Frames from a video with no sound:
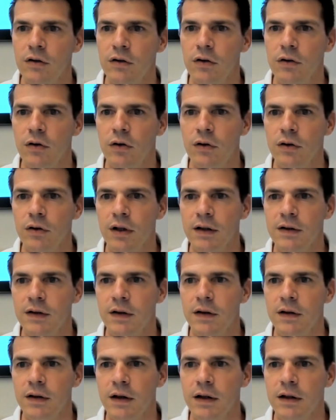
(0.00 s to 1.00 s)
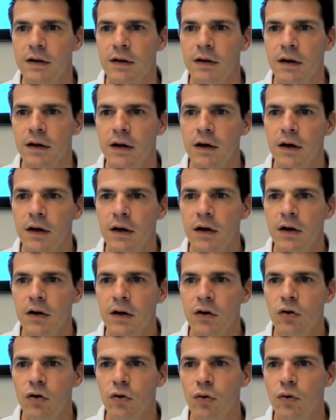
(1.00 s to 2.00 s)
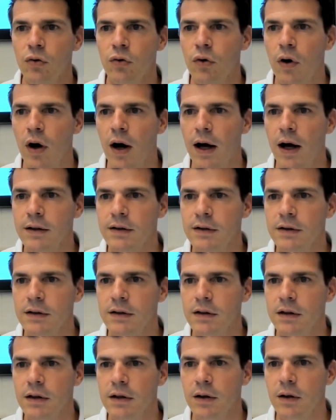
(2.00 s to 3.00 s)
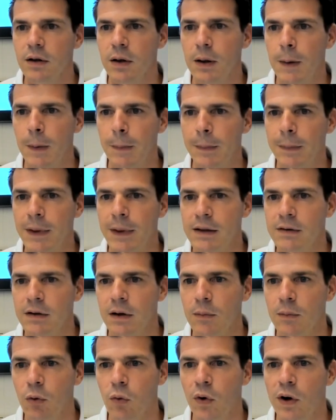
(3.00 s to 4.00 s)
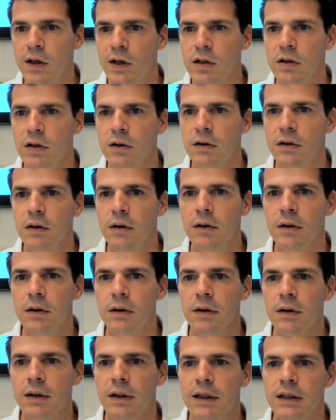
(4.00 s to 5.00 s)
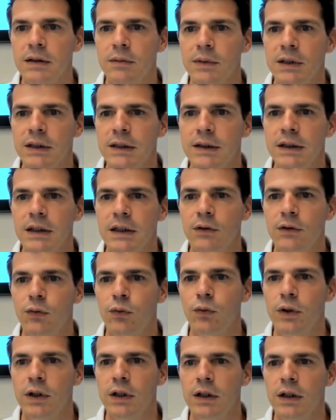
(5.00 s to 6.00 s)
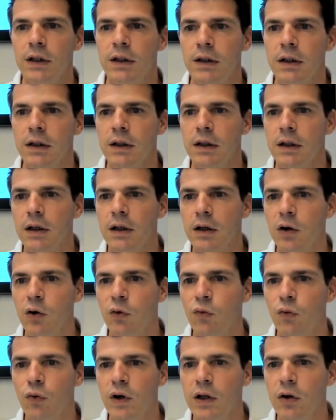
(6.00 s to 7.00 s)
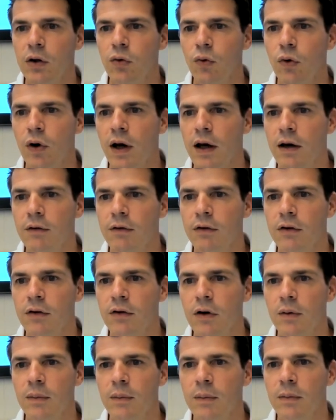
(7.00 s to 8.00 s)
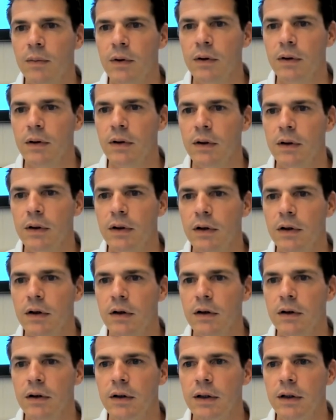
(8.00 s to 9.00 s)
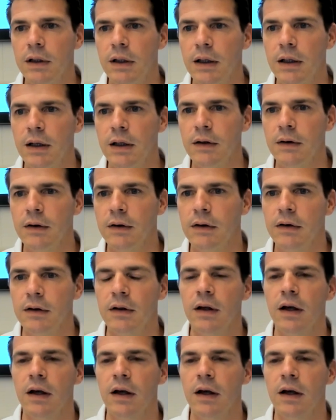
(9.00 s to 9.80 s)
So don't hesitate to ask me some question. Let me see if we do have some. Yes.